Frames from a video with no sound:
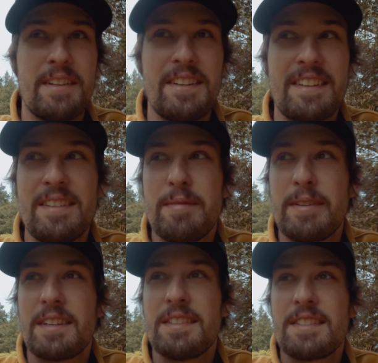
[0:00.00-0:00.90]
I look
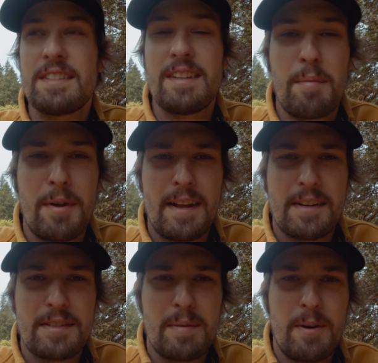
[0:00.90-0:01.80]
because I'm not
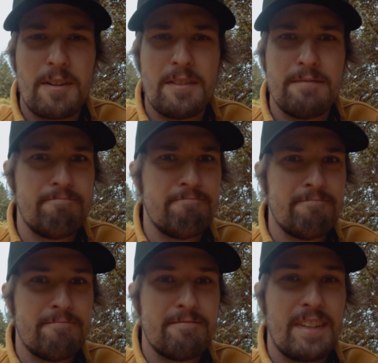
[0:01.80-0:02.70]
actually a model.
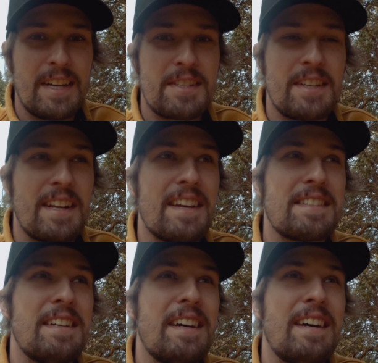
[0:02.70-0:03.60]
You guys can
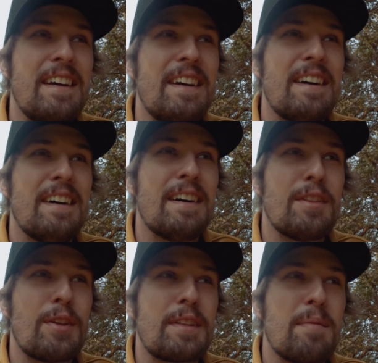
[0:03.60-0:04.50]
guess. I
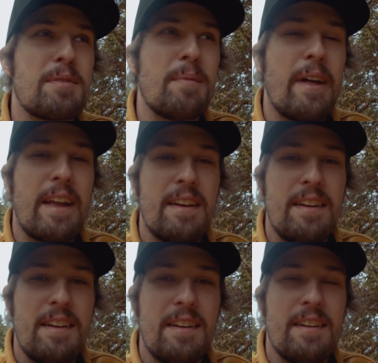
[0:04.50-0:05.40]
looked up some like
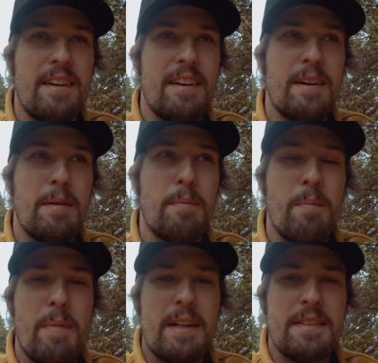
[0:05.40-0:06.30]

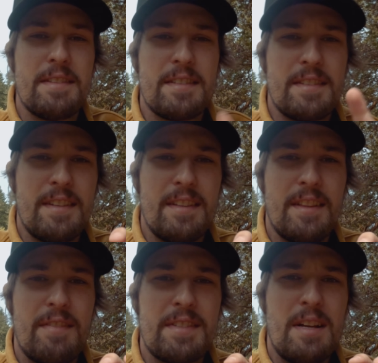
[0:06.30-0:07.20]
men's
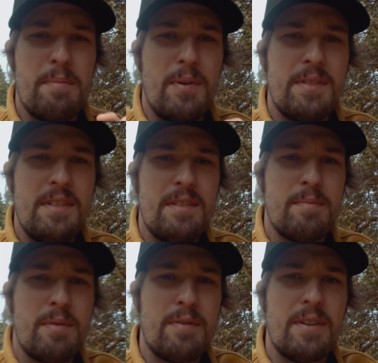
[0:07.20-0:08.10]
lifestyle poses
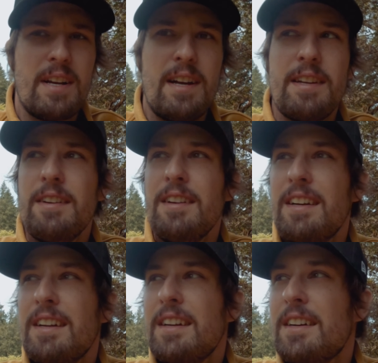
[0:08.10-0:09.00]
before I got here,
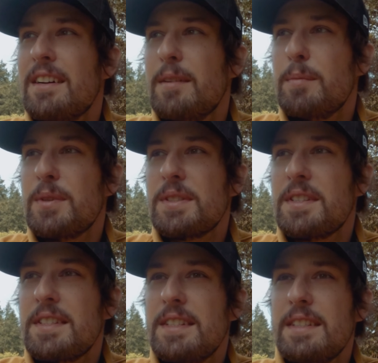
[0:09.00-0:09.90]
just to
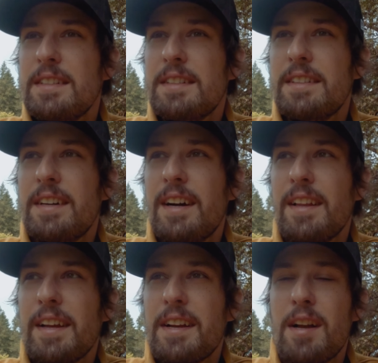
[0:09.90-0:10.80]
see
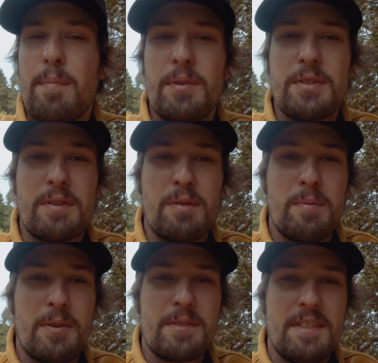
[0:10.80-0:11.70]
like a couple of general
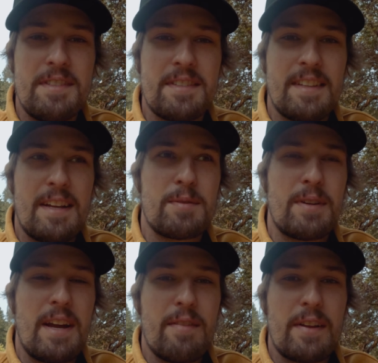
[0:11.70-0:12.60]
poses, and that's
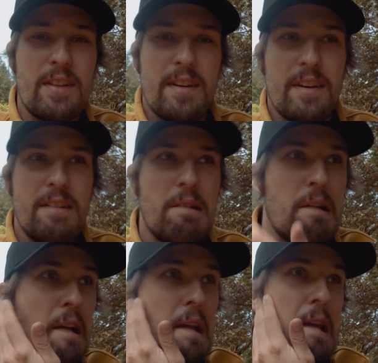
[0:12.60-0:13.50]
why I have like the
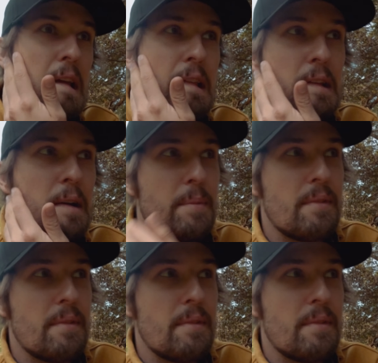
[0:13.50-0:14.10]
hands up.